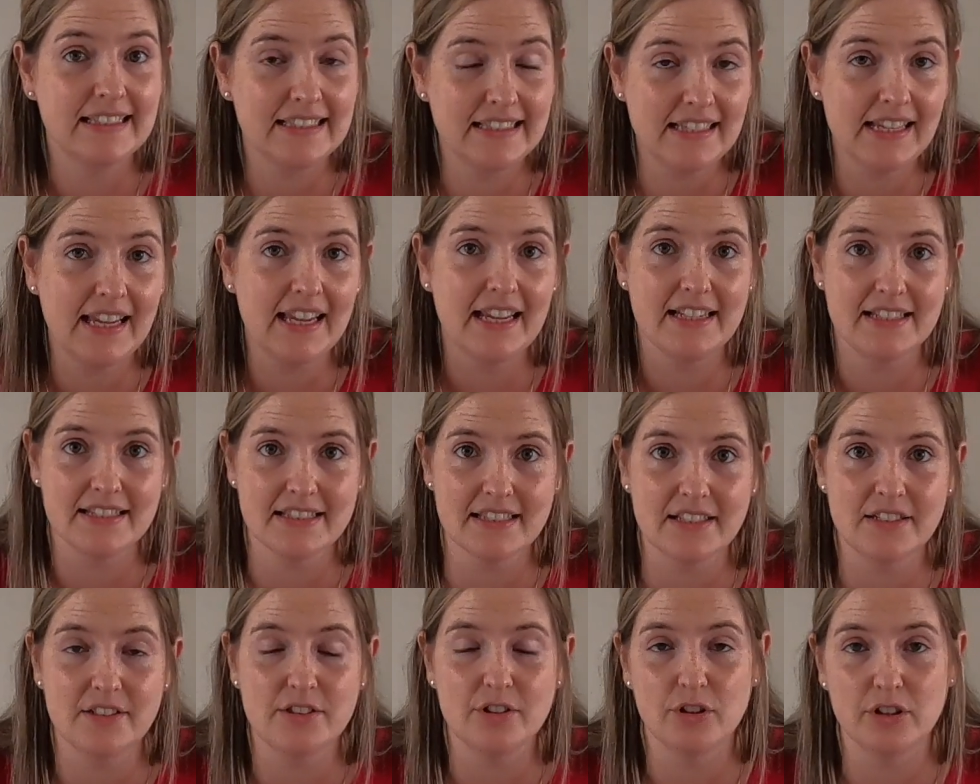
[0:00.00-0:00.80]
Yes,
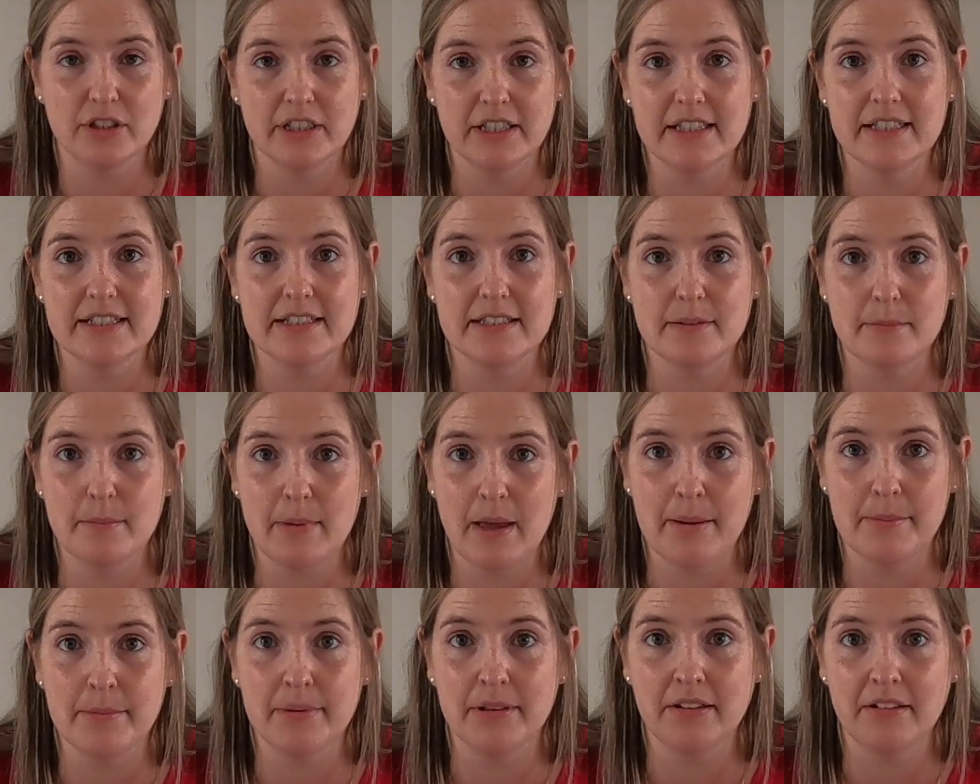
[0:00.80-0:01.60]
a dog is a
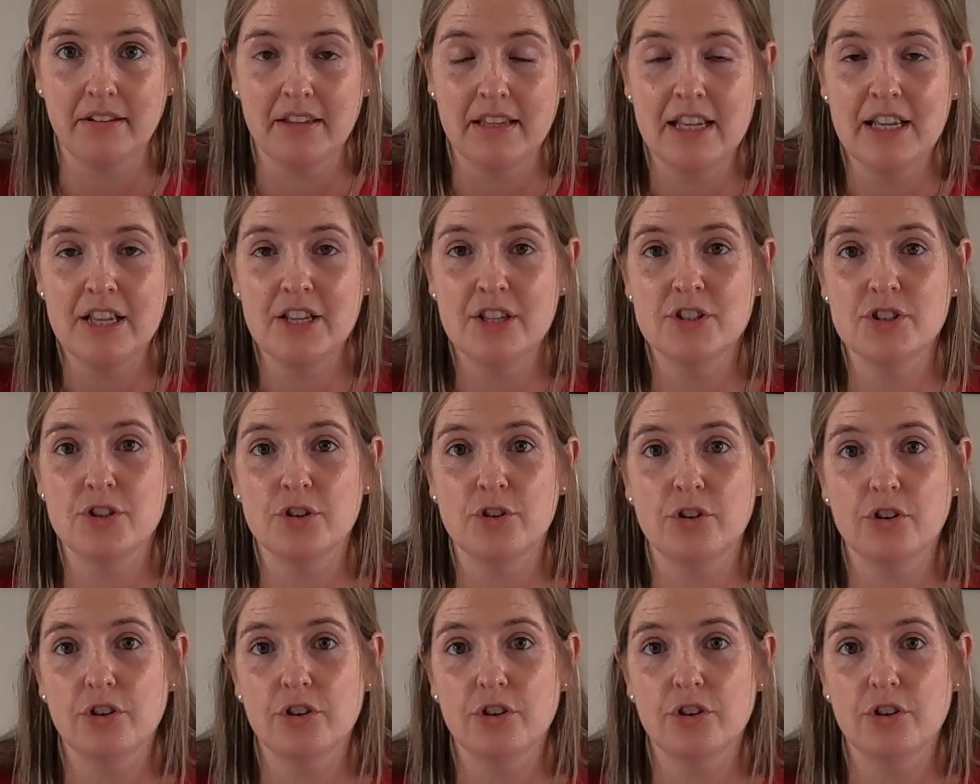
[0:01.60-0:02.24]
mammal. So